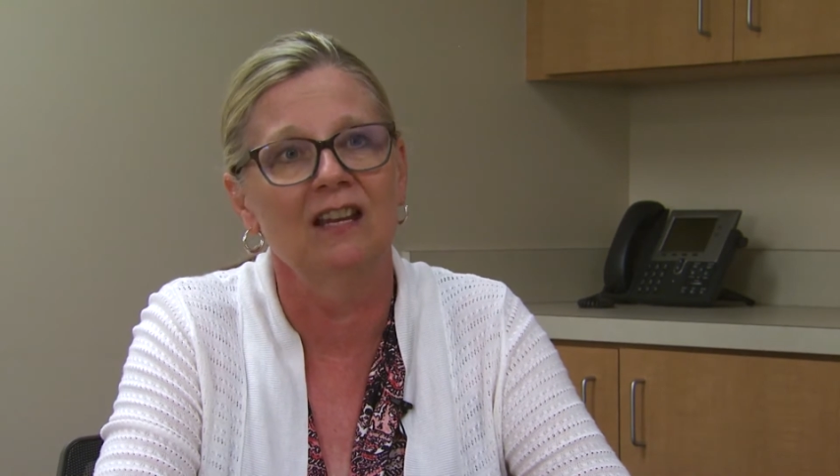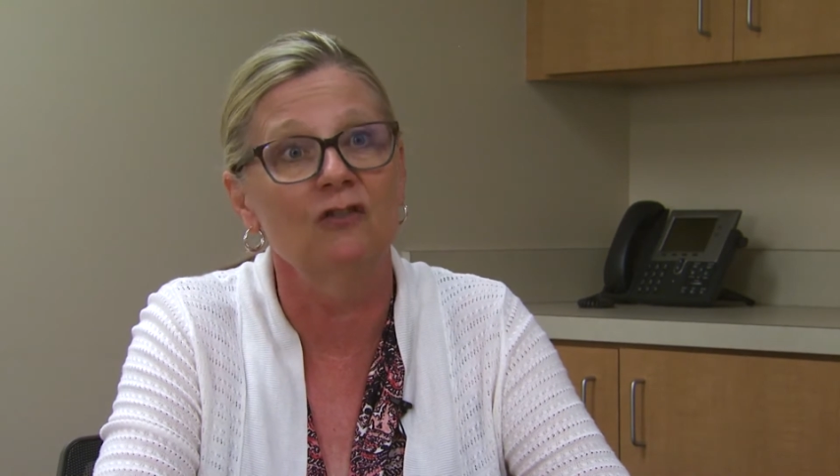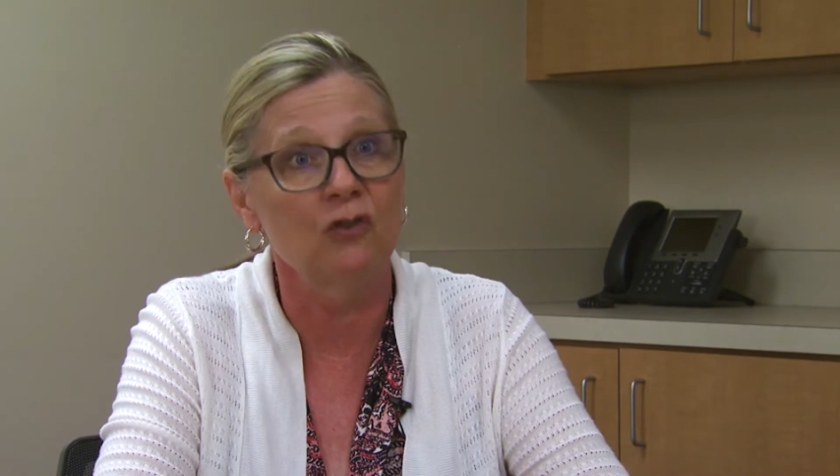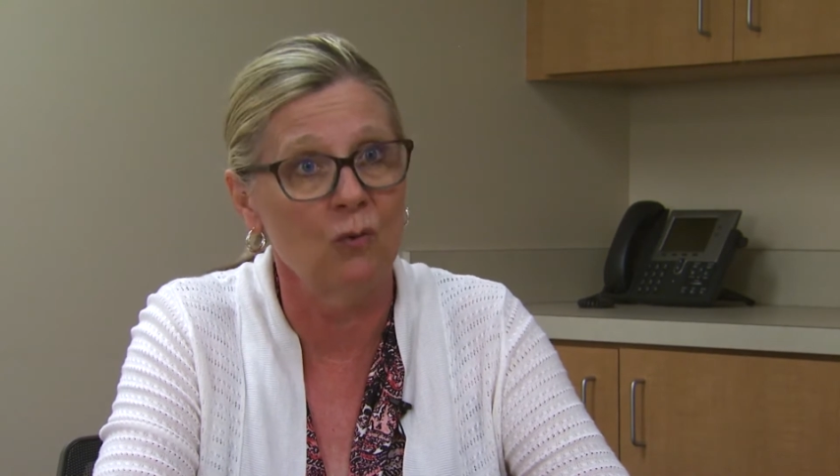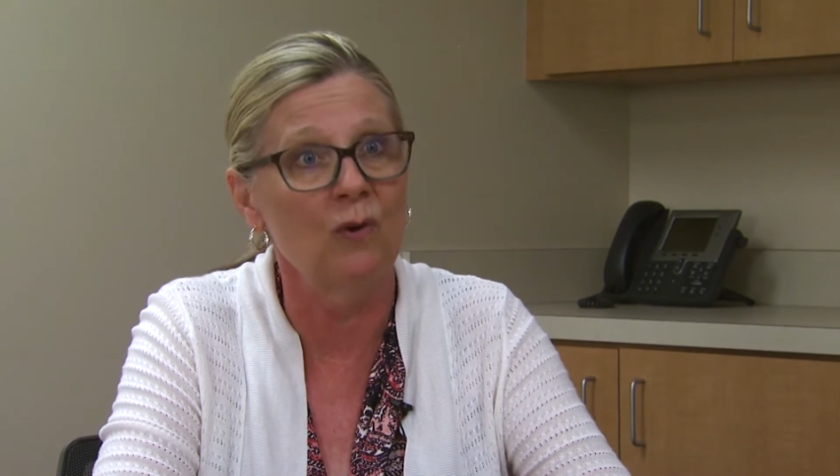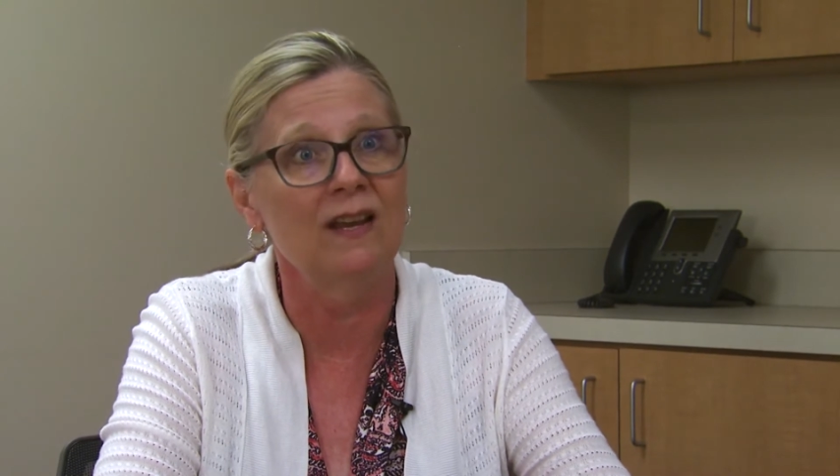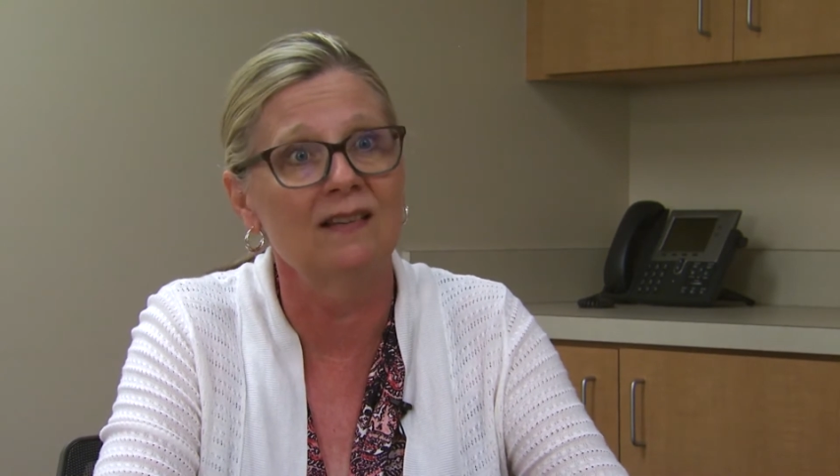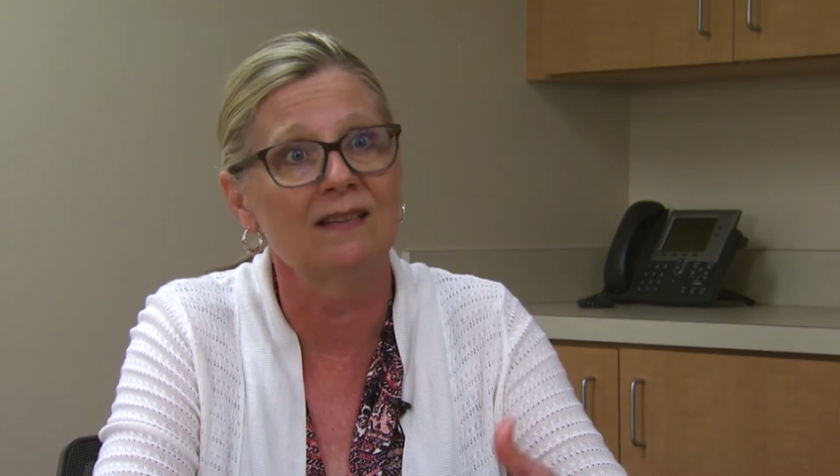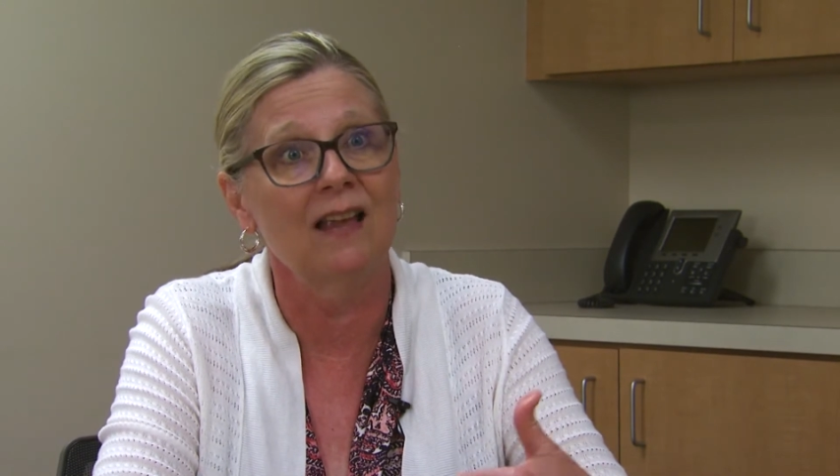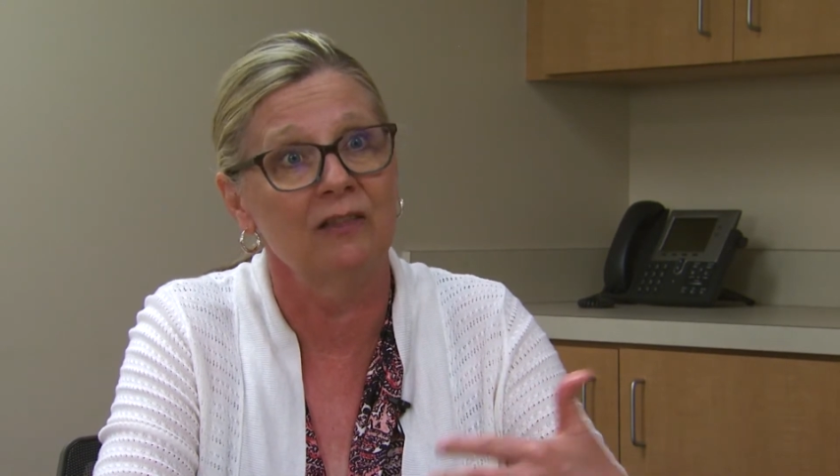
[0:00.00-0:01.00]
and
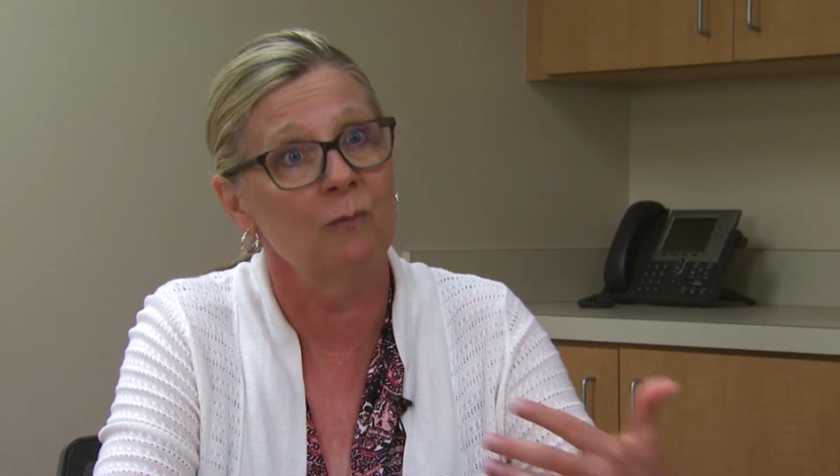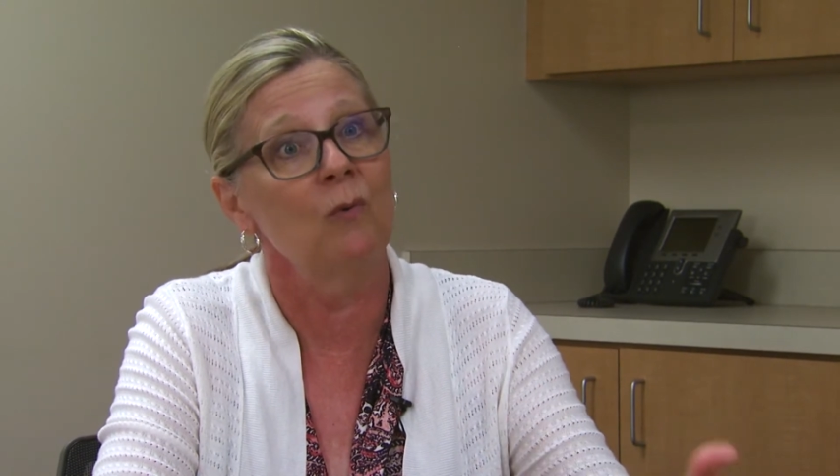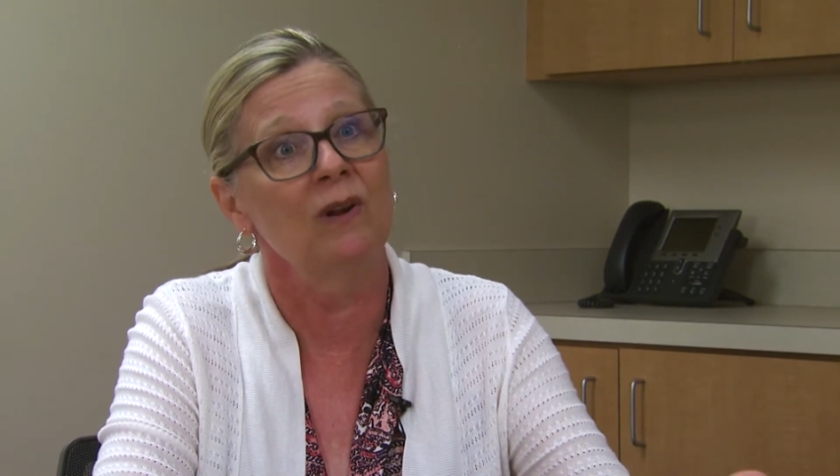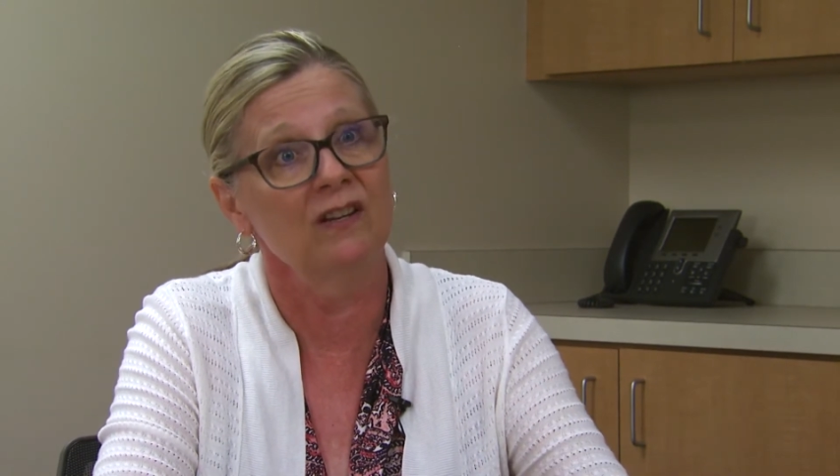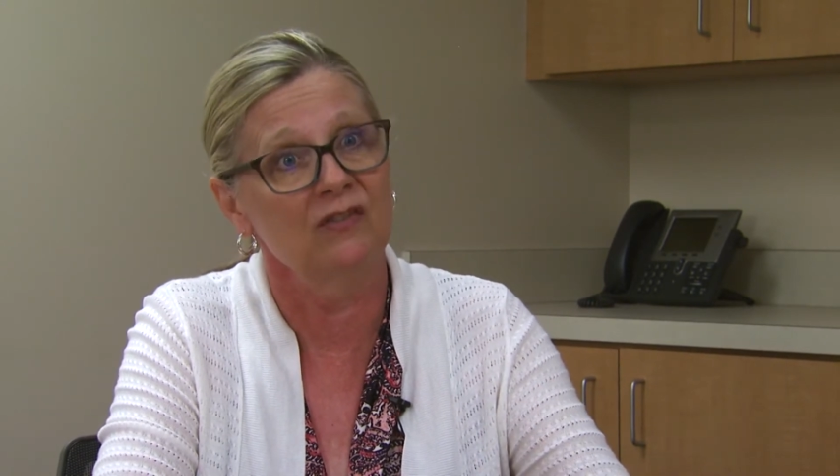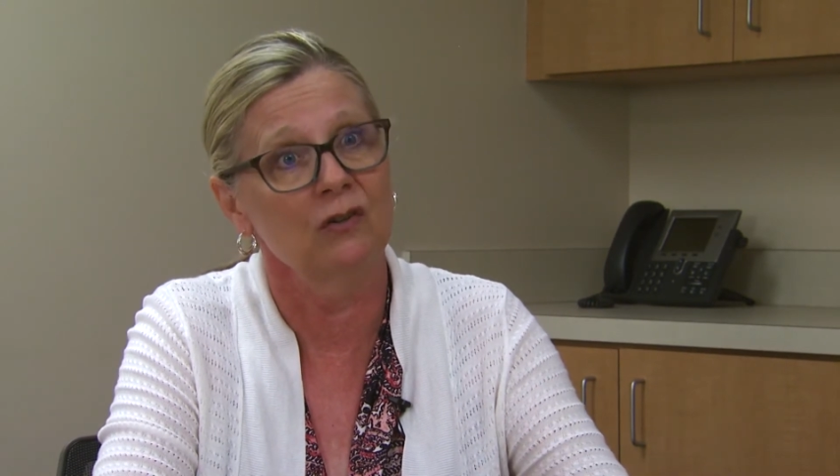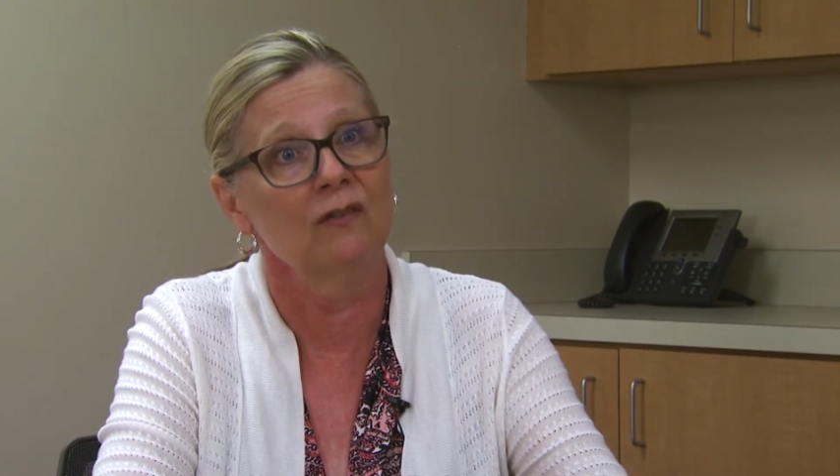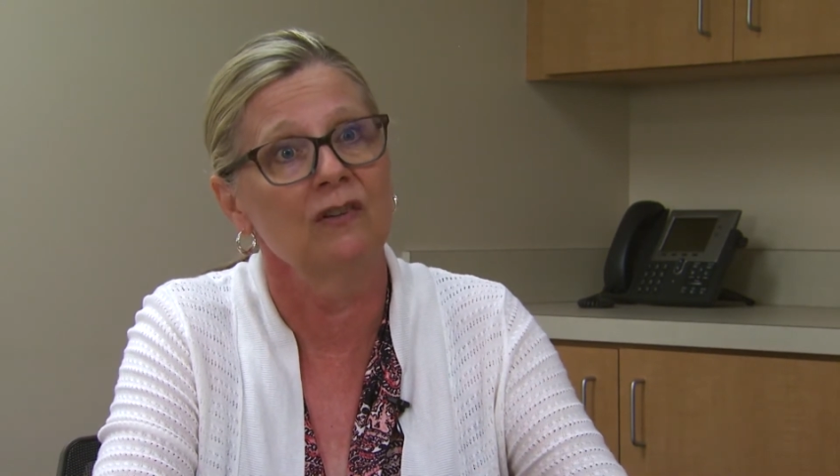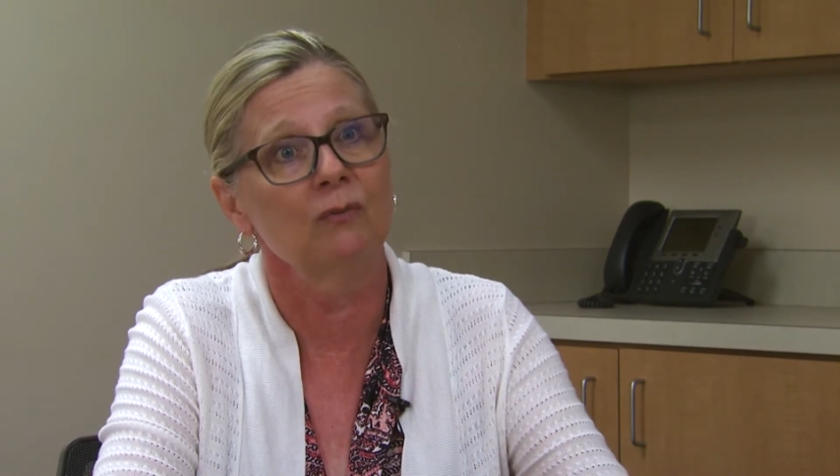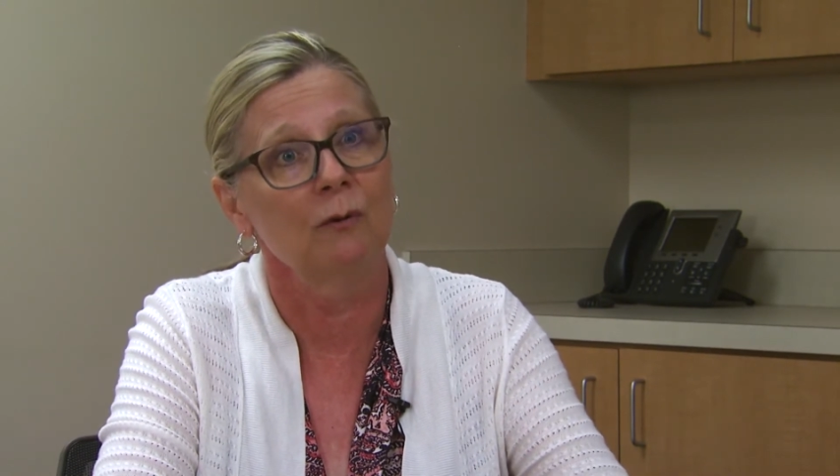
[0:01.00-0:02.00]
choice at the point of service